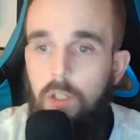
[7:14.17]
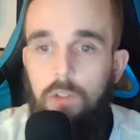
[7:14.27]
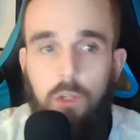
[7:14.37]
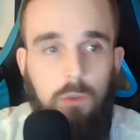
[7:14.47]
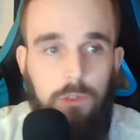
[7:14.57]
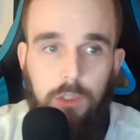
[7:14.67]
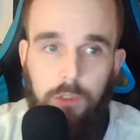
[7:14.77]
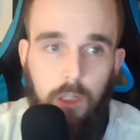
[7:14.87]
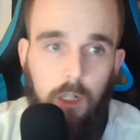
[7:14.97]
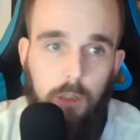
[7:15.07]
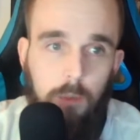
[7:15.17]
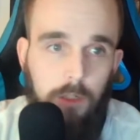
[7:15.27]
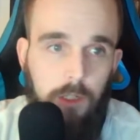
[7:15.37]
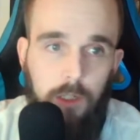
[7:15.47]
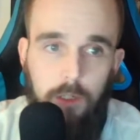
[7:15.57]
don't just cut them
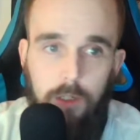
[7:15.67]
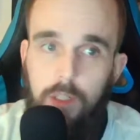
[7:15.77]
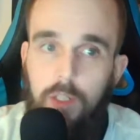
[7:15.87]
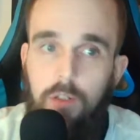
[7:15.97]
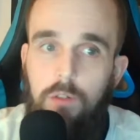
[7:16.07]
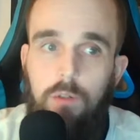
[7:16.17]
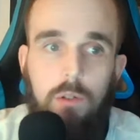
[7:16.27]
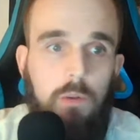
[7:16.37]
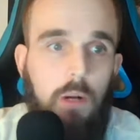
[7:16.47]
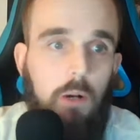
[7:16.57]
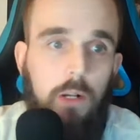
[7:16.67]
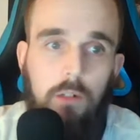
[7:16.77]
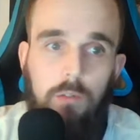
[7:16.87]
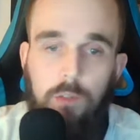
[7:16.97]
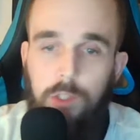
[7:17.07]
at the end of the year. Throw out
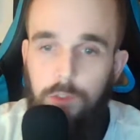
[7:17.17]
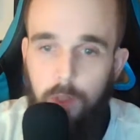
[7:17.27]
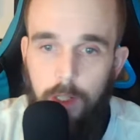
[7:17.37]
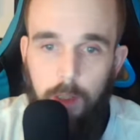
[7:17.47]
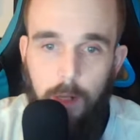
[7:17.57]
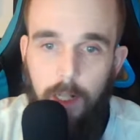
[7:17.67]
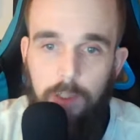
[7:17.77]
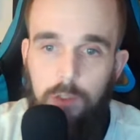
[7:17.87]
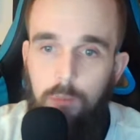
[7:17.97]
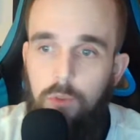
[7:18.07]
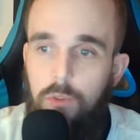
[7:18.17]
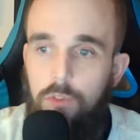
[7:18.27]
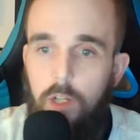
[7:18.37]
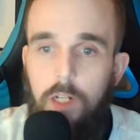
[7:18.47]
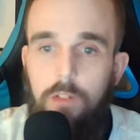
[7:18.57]
every trade imaginable and
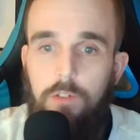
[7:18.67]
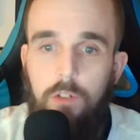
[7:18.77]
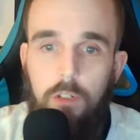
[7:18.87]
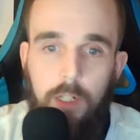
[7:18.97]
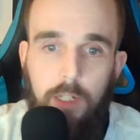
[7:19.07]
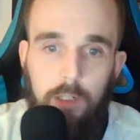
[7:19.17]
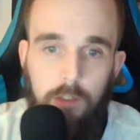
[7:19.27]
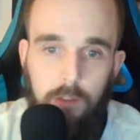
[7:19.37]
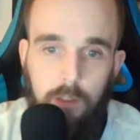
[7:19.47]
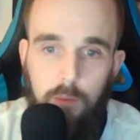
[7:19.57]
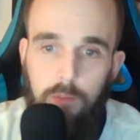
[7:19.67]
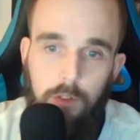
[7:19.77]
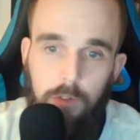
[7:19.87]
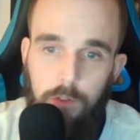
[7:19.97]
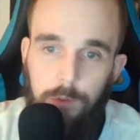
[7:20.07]
try to turn that into something
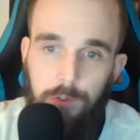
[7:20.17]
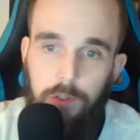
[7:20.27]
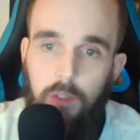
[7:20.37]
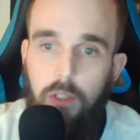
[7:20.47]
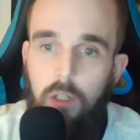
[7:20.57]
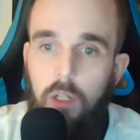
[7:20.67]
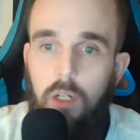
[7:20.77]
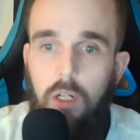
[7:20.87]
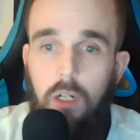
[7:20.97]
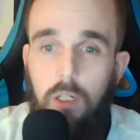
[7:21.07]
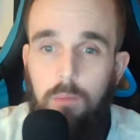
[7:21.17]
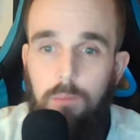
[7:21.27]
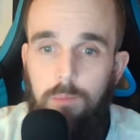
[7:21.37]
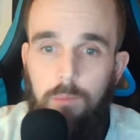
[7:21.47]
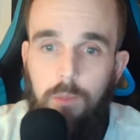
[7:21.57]
for the future.
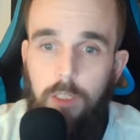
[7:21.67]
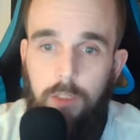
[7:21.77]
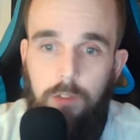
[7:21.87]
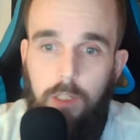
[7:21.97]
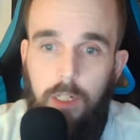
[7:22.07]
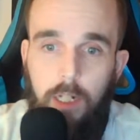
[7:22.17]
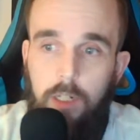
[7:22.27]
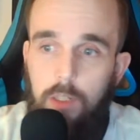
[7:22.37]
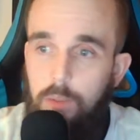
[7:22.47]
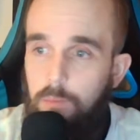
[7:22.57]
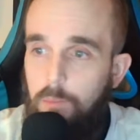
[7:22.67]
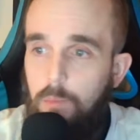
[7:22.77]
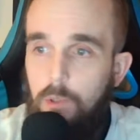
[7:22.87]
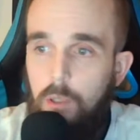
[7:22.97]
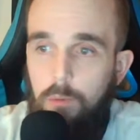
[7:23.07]
Like I said, I got a
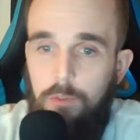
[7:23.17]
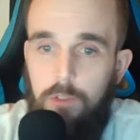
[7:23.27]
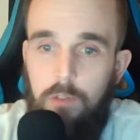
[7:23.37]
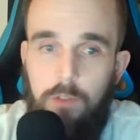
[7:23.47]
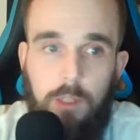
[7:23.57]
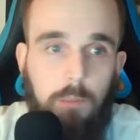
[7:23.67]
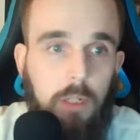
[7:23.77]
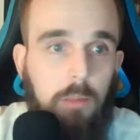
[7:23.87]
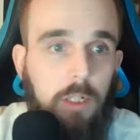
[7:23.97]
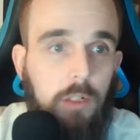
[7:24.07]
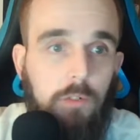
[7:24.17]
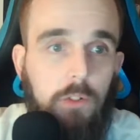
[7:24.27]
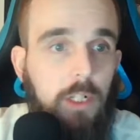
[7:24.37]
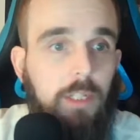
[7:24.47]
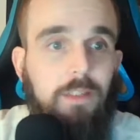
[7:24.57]
receiver that may be good for
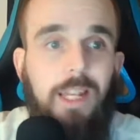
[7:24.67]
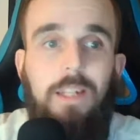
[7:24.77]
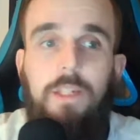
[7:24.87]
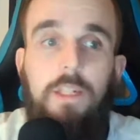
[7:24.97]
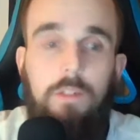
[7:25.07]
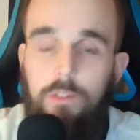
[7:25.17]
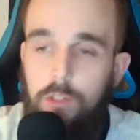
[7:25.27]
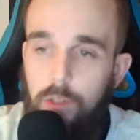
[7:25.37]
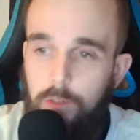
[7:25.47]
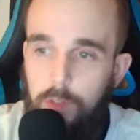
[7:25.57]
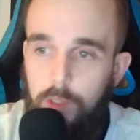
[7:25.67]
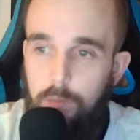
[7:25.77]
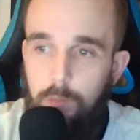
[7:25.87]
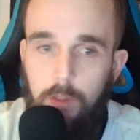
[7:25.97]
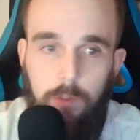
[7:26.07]
the next 10 years.
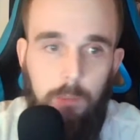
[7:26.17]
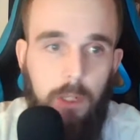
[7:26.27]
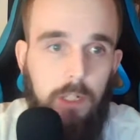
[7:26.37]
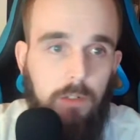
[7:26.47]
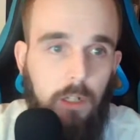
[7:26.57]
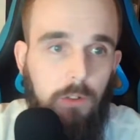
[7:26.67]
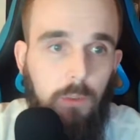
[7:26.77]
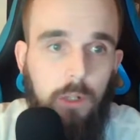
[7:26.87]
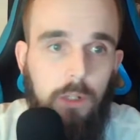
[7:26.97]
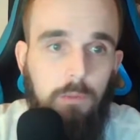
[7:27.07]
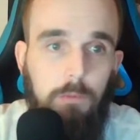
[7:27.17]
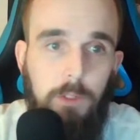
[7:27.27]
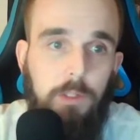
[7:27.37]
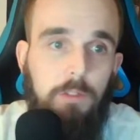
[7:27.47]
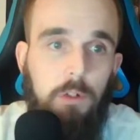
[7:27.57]
If he pans out the way
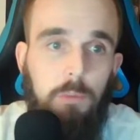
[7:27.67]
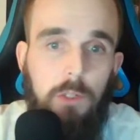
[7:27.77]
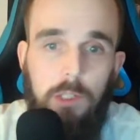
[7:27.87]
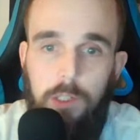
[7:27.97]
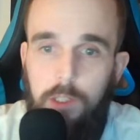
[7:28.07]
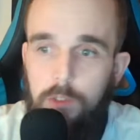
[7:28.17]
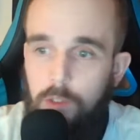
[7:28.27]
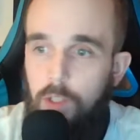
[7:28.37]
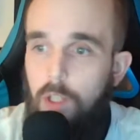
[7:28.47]
Philly's hoping he does,